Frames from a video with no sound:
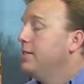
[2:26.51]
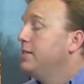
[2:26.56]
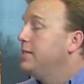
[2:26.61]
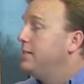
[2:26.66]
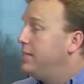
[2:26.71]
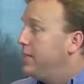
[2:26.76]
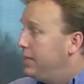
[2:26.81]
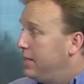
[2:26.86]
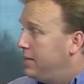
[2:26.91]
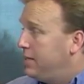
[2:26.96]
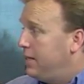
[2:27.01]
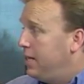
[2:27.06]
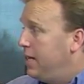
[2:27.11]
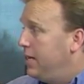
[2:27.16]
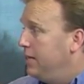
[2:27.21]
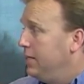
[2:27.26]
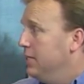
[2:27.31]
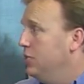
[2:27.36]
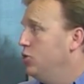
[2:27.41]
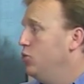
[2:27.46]
The second
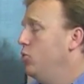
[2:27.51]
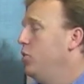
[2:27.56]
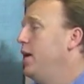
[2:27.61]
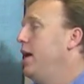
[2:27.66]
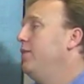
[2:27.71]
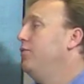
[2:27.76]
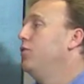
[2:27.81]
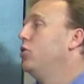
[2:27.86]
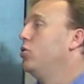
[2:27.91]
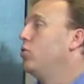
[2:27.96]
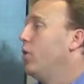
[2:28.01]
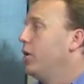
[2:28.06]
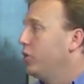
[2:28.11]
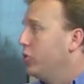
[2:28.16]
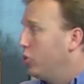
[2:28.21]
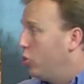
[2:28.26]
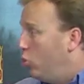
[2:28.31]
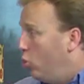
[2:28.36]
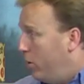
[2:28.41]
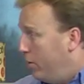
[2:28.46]
thing is you want to have the
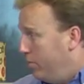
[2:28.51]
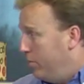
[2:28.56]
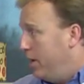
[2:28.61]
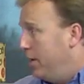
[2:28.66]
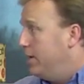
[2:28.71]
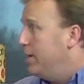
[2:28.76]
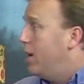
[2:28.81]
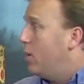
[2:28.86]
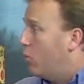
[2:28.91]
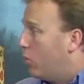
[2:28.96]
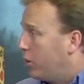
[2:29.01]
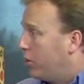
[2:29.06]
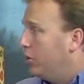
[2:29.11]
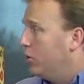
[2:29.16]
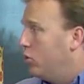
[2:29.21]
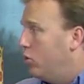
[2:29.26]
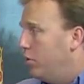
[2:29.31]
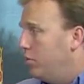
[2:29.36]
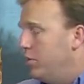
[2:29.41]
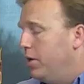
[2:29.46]
correct equipment, networking
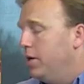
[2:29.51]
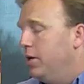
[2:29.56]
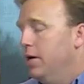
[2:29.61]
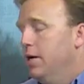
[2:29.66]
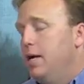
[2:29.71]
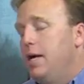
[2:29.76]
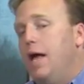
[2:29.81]
equipment.